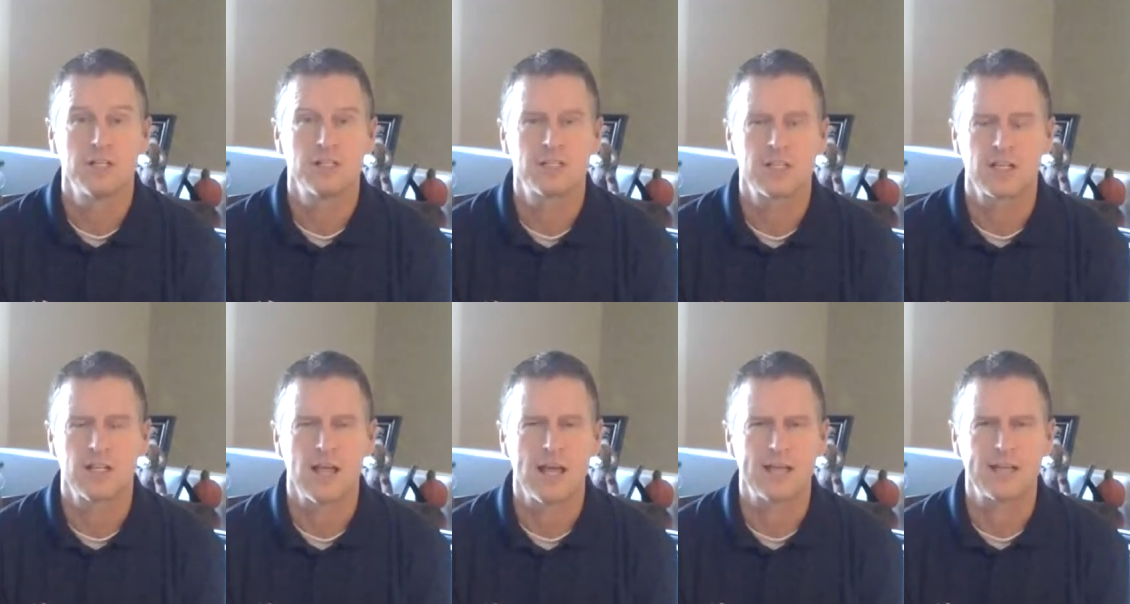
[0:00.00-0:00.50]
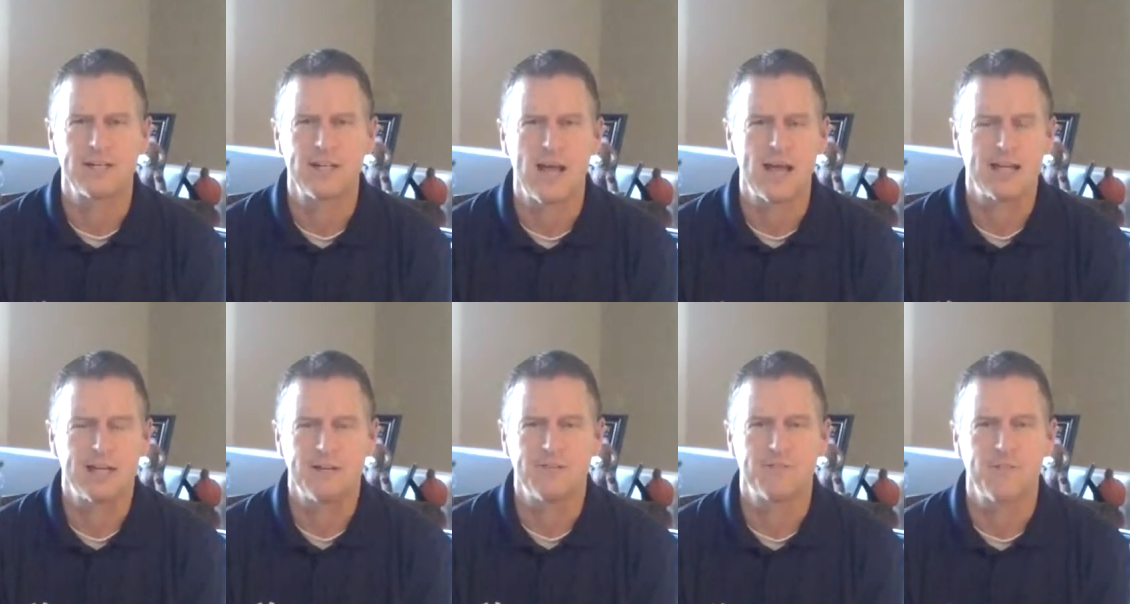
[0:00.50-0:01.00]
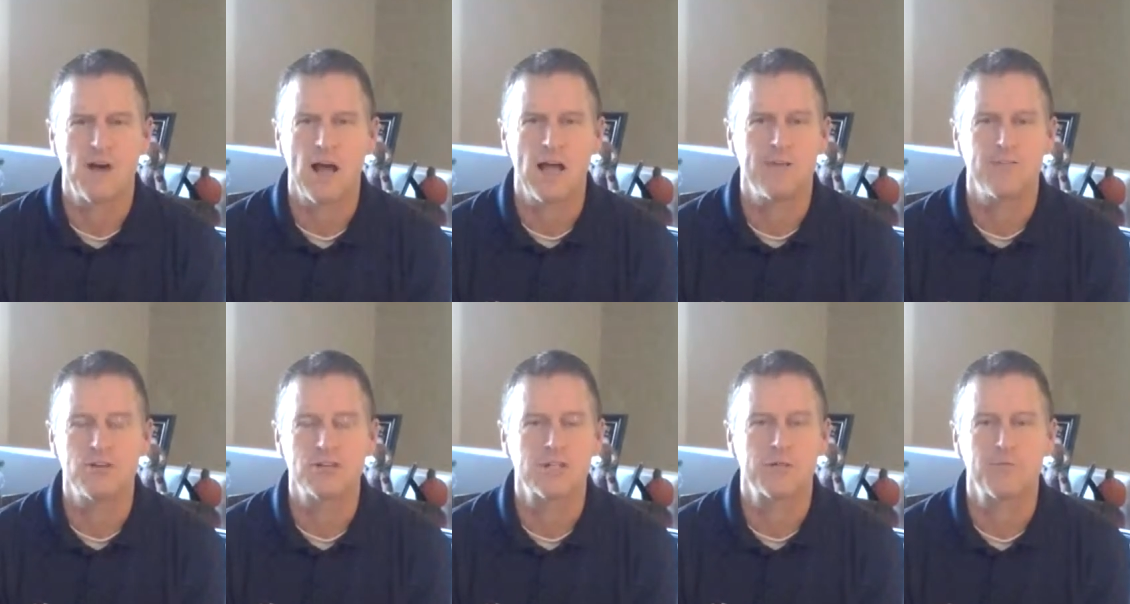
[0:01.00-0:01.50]
to like
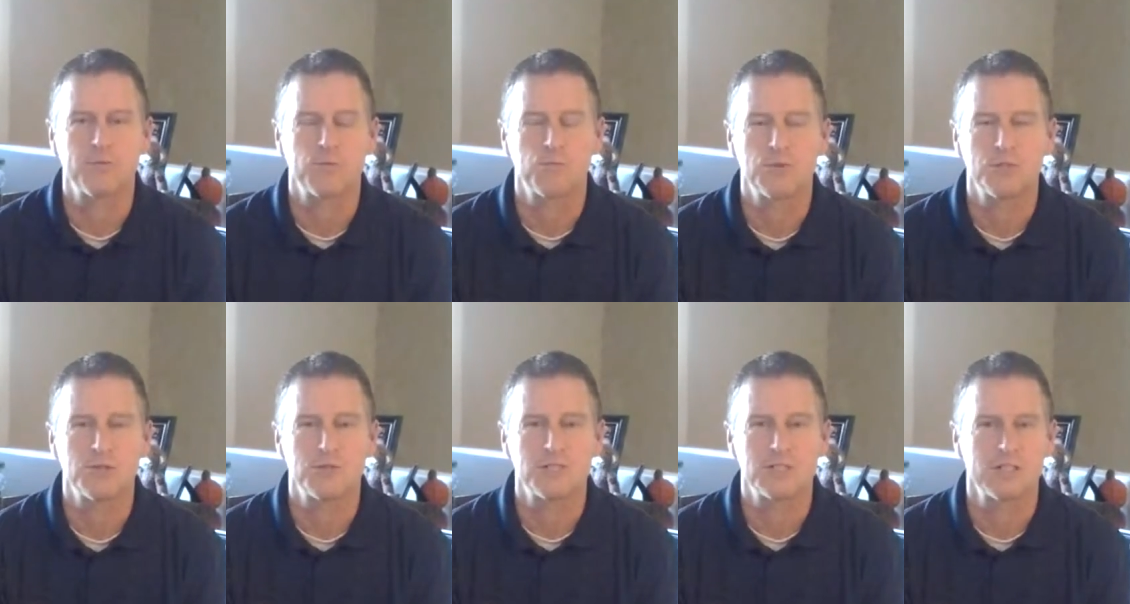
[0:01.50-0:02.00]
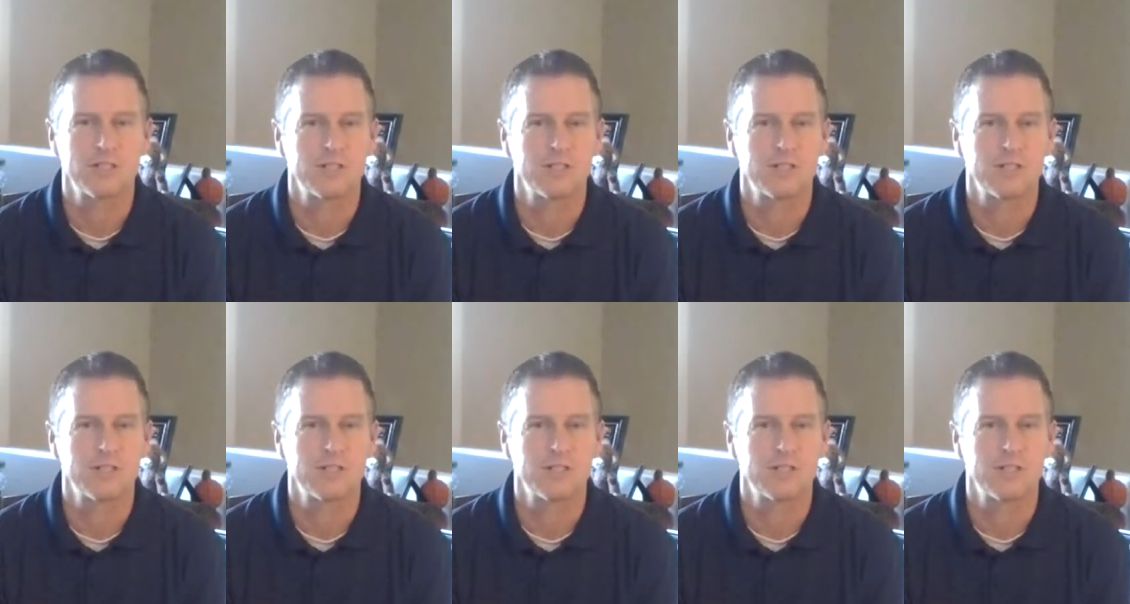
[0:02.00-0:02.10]
95 or something, which is